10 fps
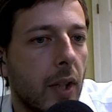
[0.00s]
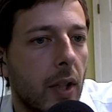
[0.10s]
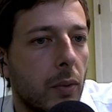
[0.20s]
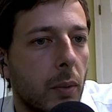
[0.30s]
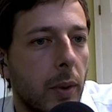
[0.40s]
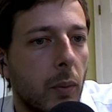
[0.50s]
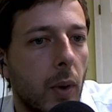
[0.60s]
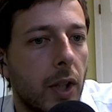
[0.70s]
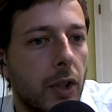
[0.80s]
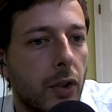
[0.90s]
would be
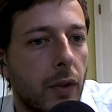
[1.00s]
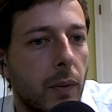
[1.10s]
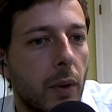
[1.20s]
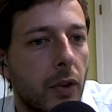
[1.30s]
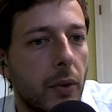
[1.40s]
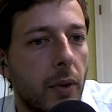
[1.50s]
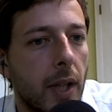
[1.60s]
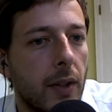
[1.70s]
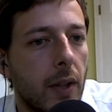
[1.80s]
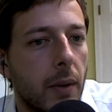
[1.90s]
one just to force through
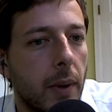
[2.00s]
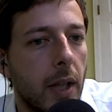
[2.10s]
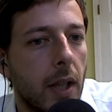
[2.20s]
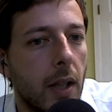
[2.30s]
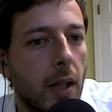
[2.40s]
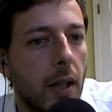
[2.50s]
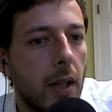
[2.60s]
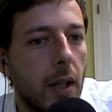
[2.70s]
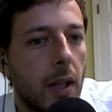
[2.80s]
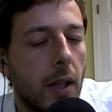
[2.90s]
knight d3.
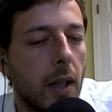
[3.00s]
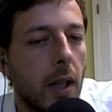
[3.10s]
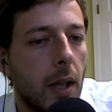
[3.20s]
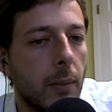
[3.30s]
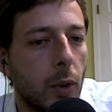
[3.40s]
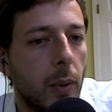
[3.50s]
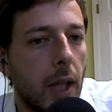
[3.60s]
Queen